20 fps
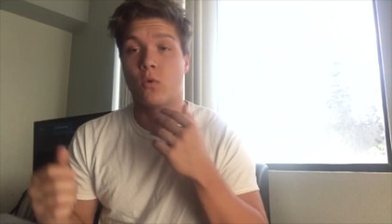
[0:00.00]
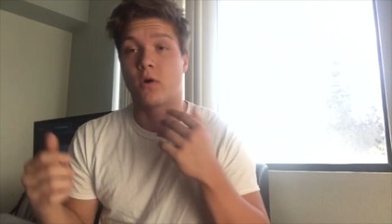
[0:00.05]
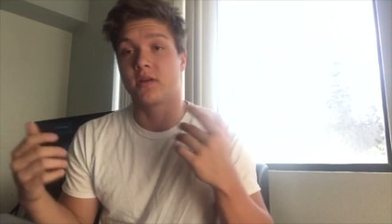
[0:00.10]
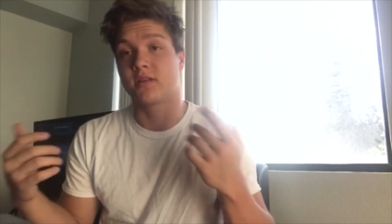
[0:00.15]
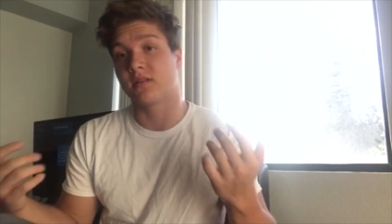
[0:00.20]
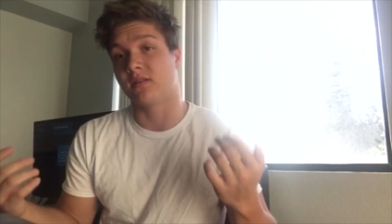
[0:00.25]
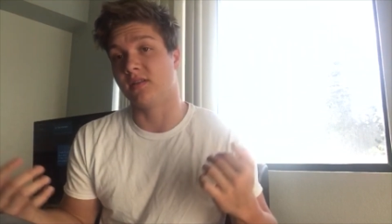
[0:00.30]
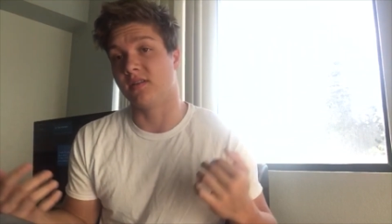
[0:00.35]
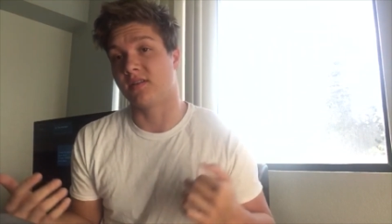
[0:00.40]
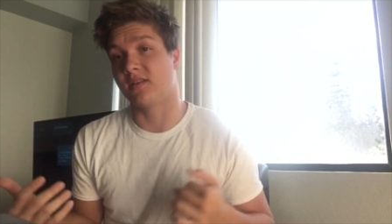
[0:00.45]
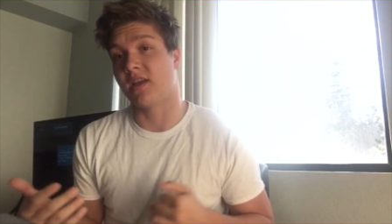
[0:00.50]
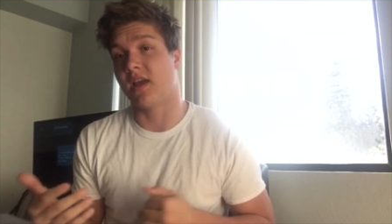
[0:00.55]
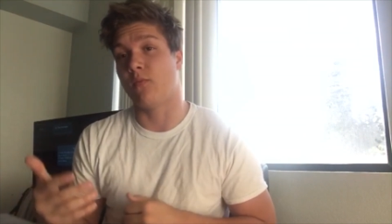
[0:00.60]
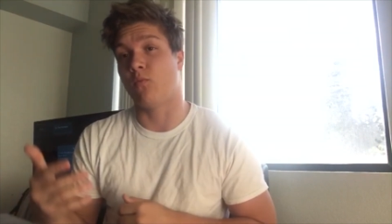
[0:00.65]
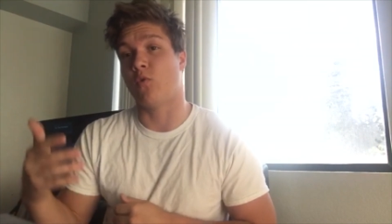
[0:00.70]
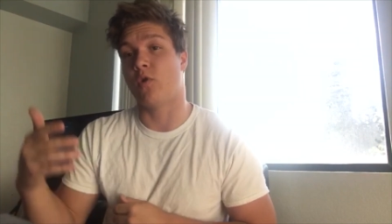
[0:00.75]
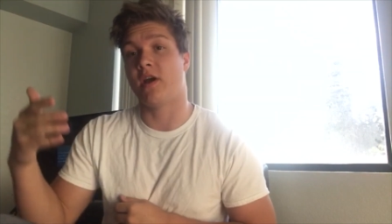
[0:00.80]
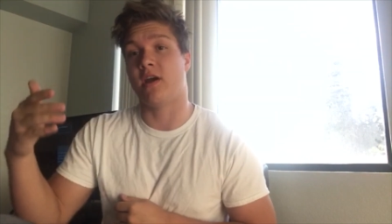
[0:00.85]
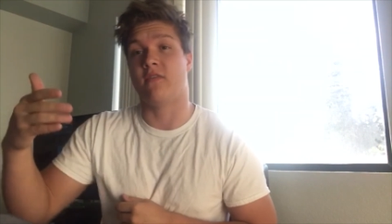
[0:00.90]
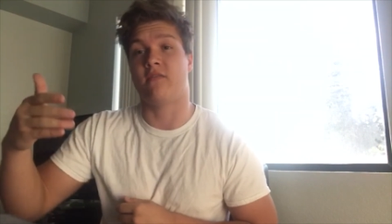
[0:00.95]
works in the
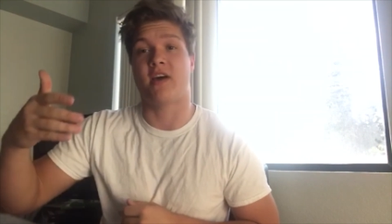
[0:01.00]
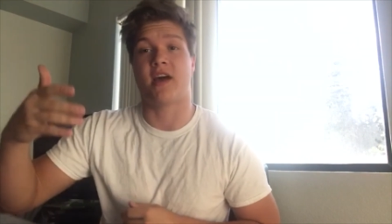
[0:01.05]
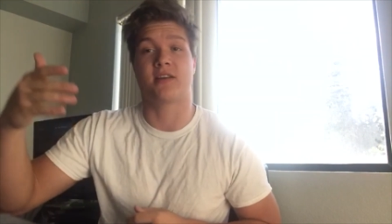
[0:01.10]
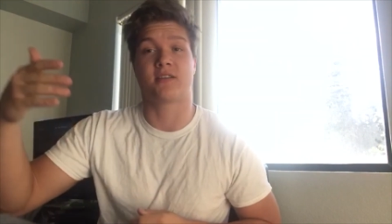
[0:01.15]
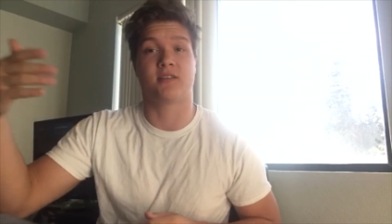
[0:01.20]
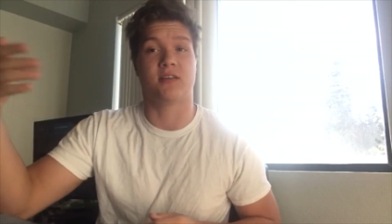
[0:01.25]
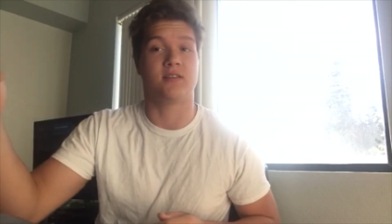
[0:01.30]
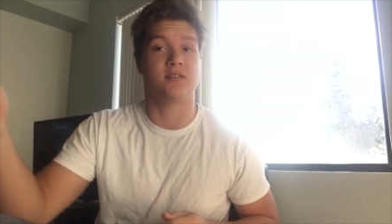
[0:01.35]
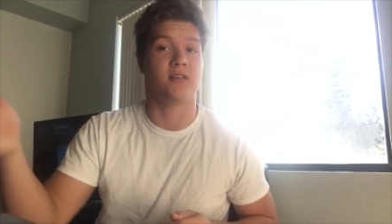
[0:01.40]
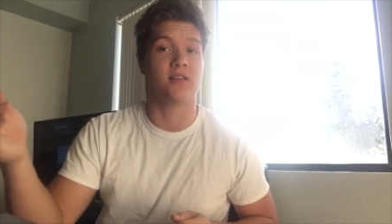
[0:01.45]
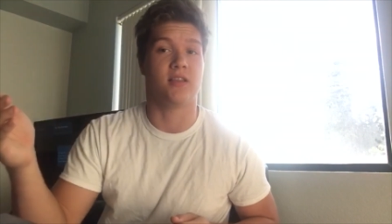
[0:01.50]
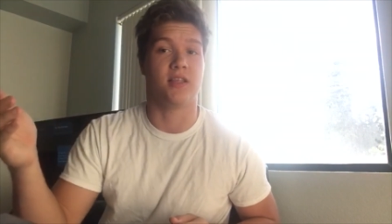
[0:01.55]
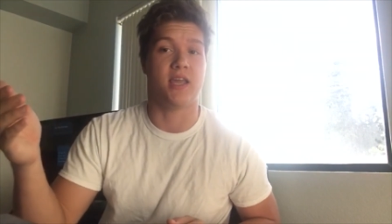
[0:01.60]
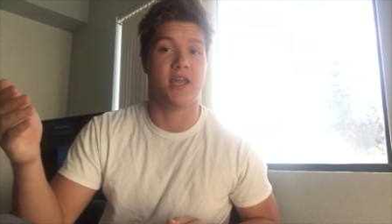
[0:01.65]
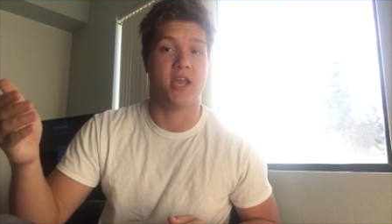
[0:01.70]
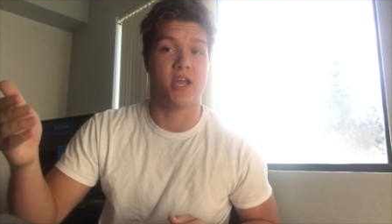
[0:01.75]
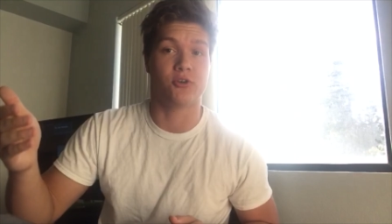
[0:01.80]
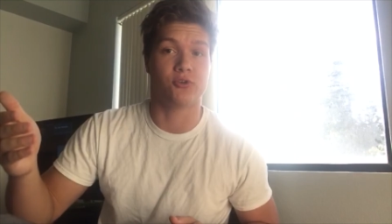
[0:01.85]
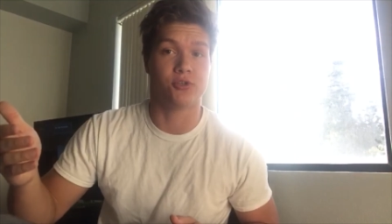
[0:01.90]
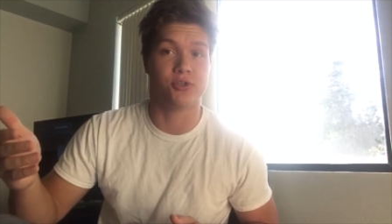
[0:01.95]
same way of accessing the
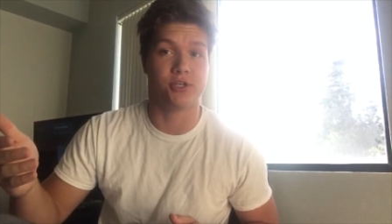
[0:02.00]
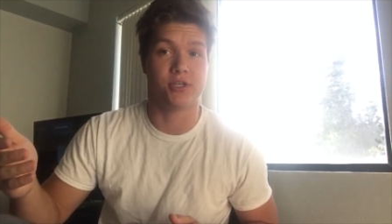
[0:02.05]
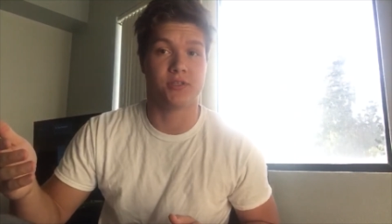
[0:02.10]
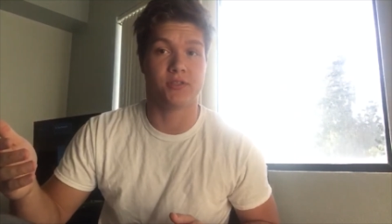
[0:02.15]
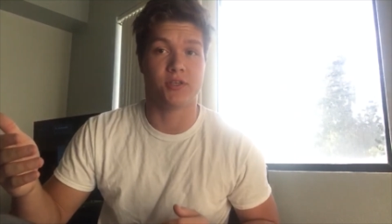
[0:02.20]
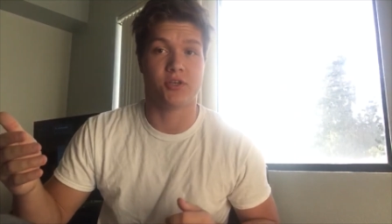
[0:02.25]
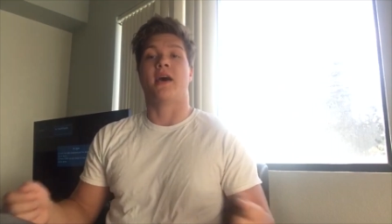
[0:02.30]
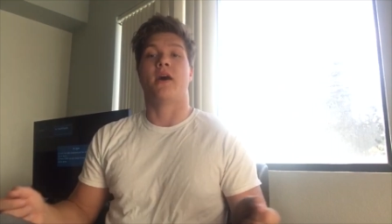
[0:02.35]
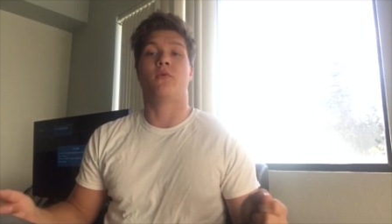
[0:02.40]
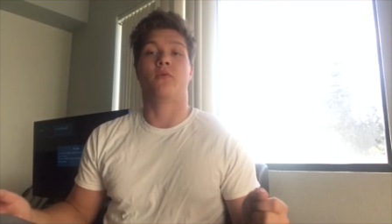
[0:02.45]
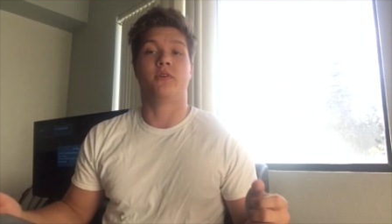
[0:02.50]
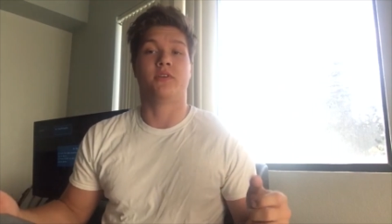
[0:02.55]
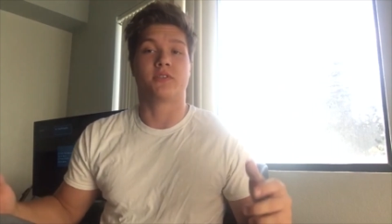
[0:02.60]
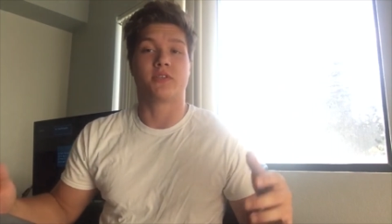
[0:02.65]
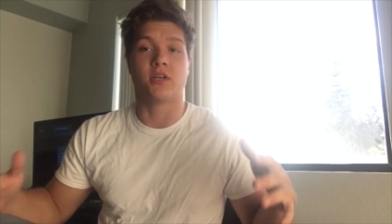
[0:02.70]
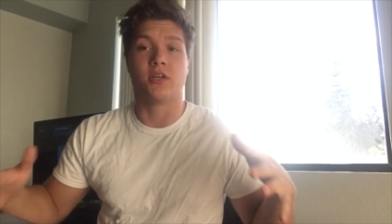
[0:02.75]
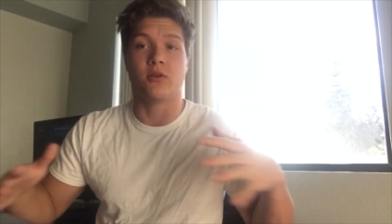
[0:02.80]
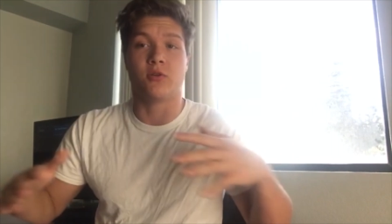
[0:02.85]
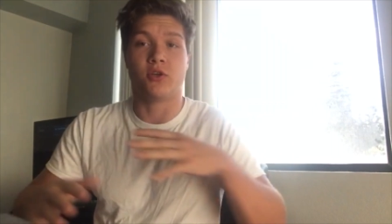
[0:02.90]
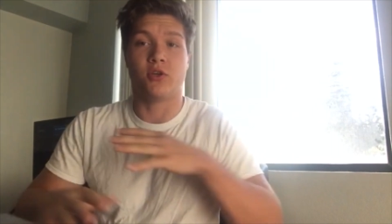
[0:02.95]
androgens, that one is
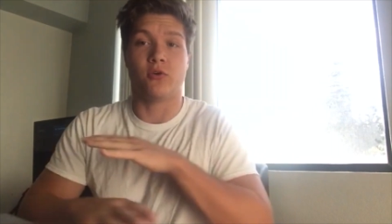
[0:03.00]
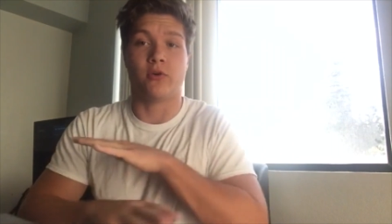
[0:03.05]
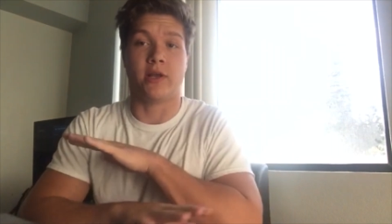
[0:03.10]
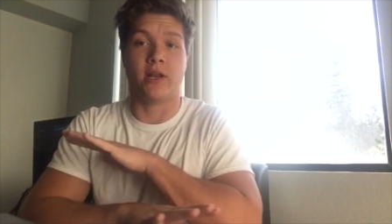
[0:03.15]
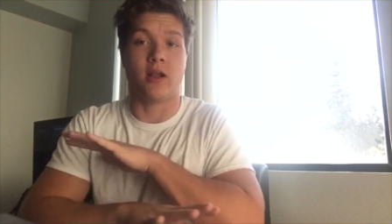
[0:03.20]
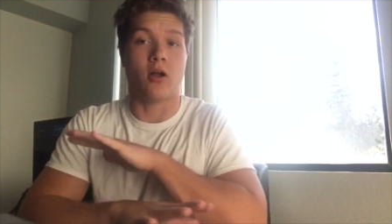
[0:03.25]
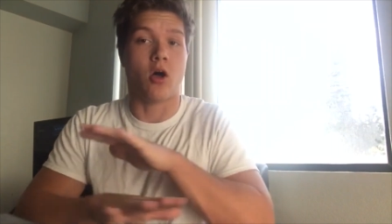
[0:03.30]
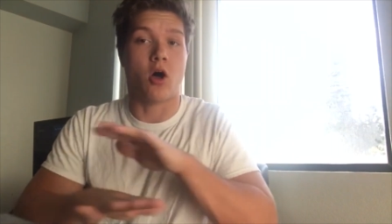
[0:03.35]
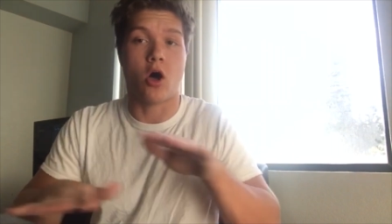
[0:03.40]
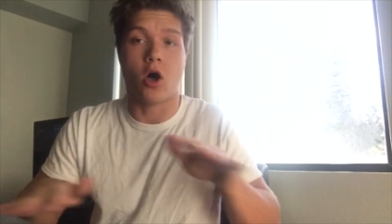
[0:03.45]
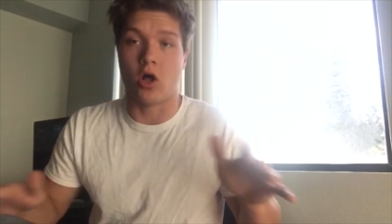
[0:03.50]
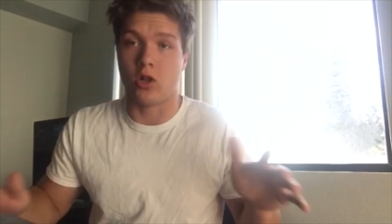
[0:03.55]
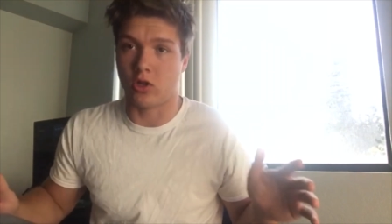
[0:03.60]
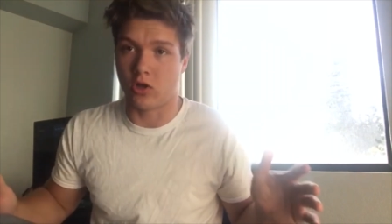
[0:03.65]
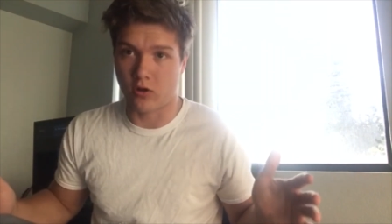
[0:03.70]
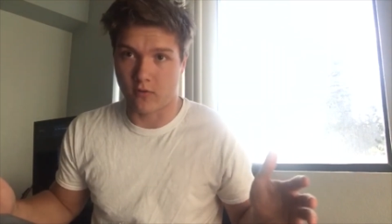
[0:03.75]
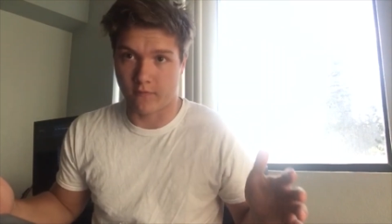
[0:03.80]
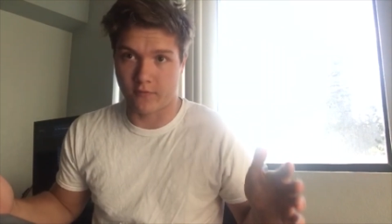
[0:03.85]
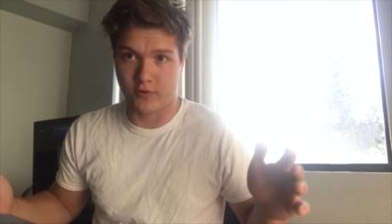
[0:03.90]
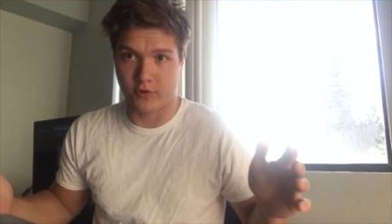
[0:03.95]
going to do it
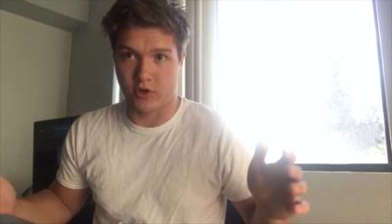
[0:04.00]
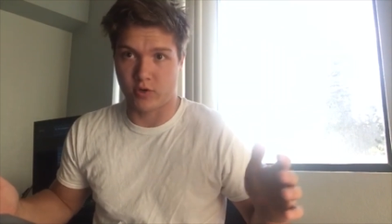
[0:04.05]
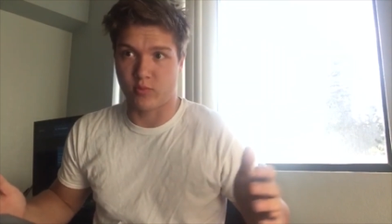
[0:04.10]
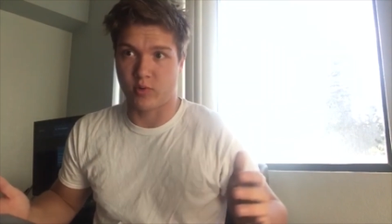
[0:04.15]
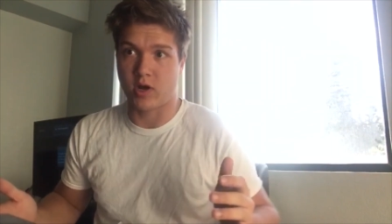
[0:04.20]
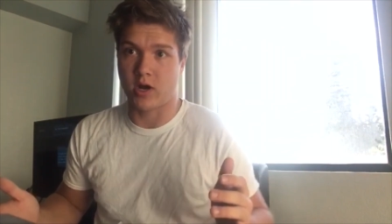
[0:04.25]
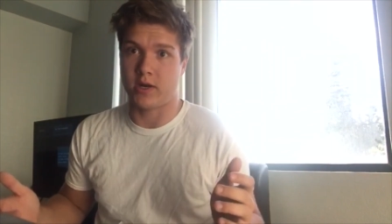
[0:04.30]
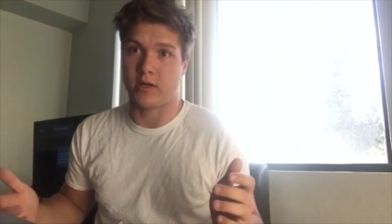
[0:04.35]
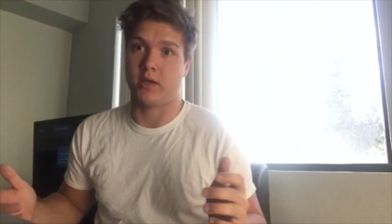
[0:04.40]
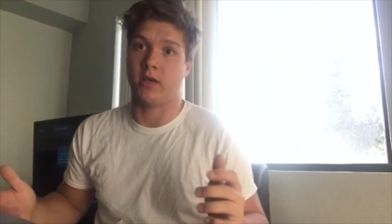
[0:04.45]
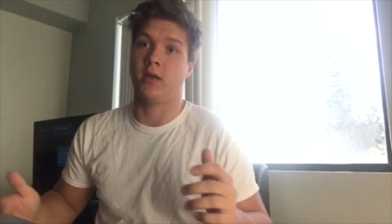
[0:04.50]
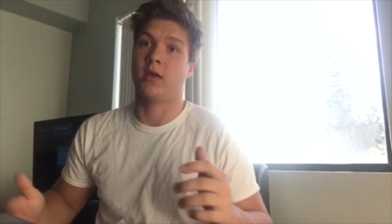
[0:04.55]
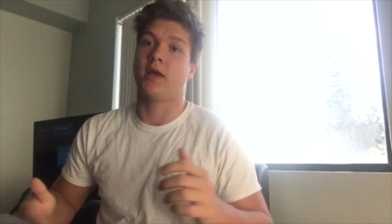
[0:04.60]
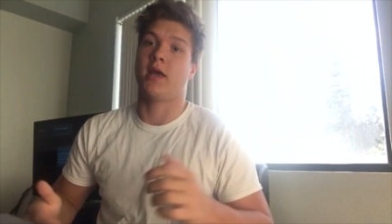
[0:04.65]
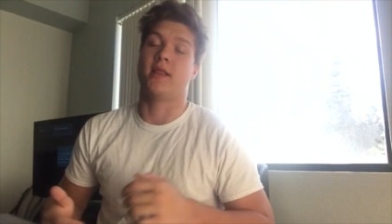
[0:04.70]
all over your body,